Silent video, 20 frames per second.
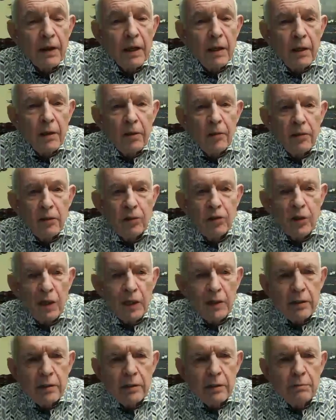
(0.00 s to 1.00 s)
the
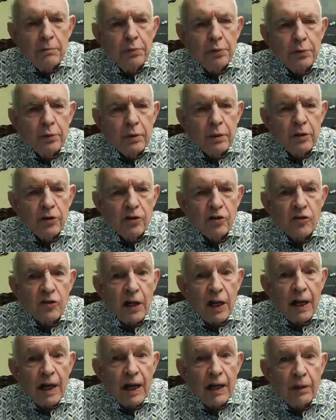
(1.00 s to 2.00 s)
Standard & Poor's is
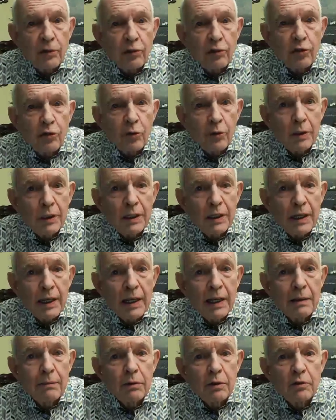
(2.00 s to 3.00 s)
actually
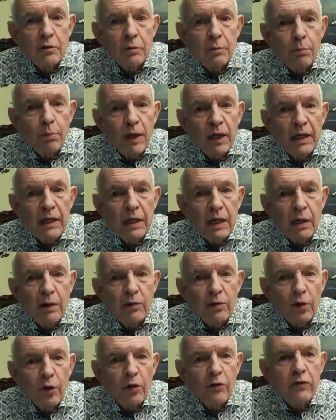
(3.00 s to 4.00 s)
able to break out
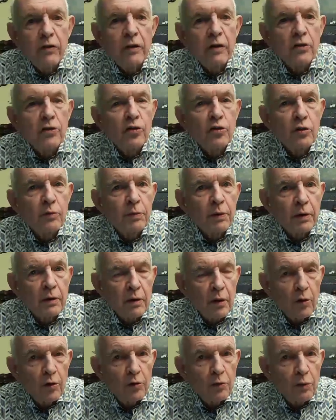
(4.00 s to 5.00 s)
over its super
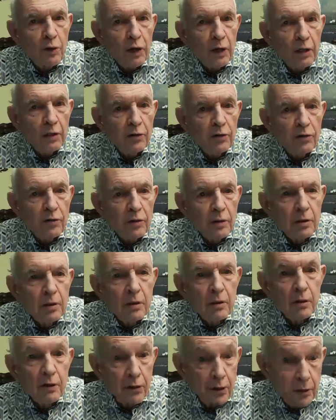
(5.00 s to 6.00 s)
growth price, or
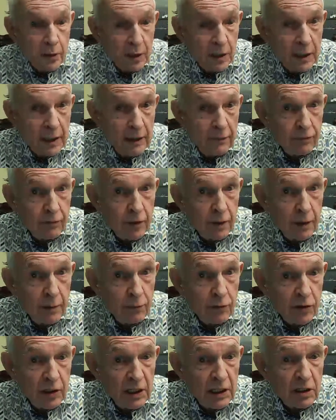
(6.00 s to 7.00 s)
3.5 times
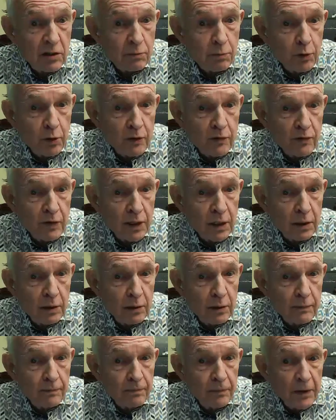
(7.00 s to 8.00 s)
its book value,
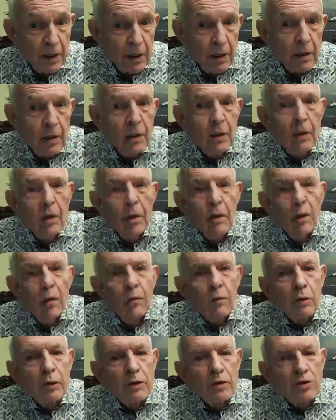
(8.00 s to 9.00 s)

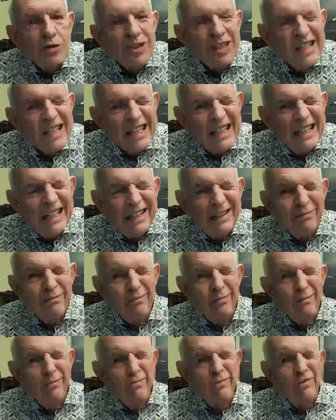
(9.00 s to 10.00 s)
which
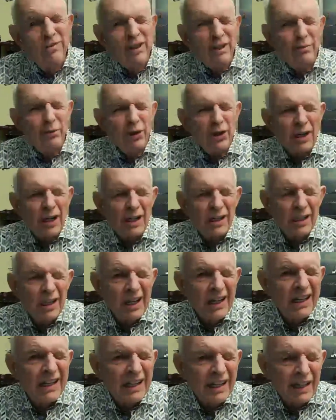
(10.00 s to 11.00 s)
seems somewhat
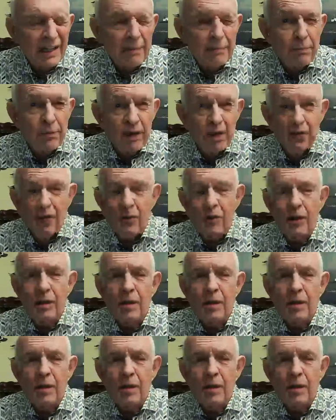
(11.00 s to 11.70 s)
unlikely at present,